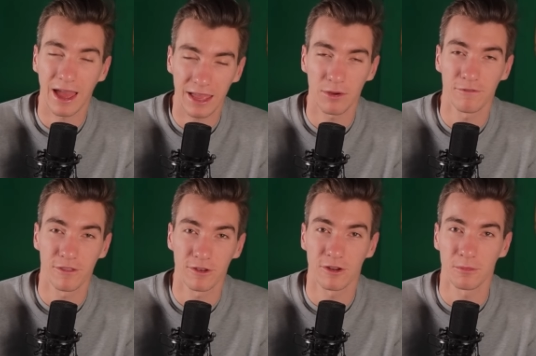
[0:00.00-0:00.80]
I can't wait for
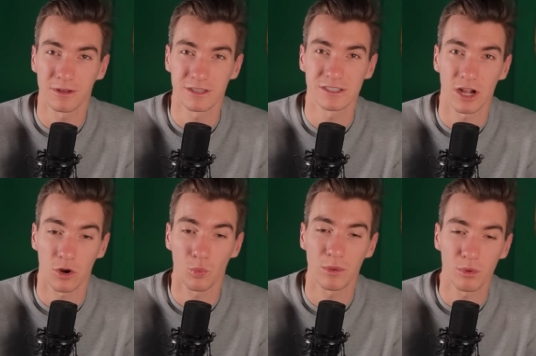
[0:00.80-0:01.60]
the tournament to
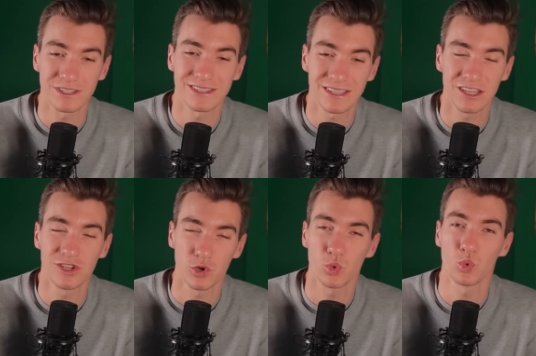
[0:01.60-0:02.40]
start. We will see
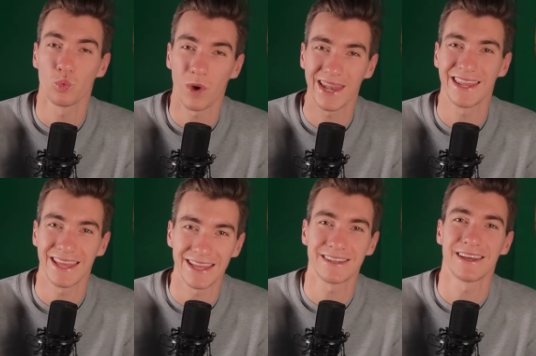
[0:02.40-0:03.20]
you when
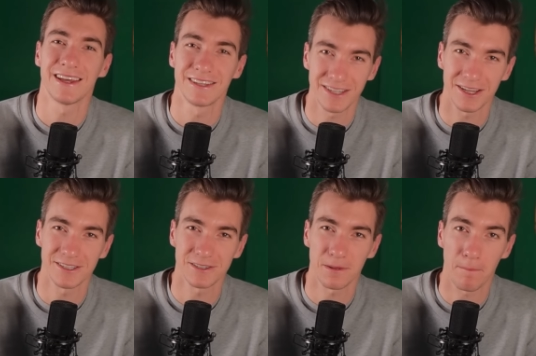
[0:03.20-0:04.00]
it
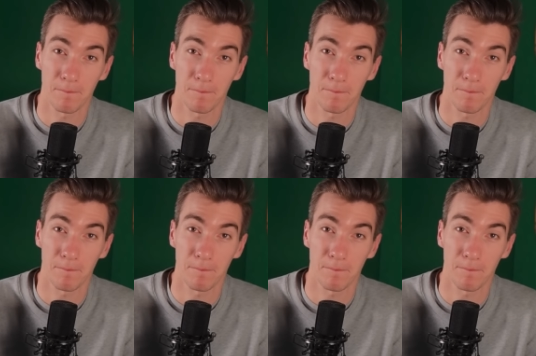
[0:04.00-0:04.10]
does.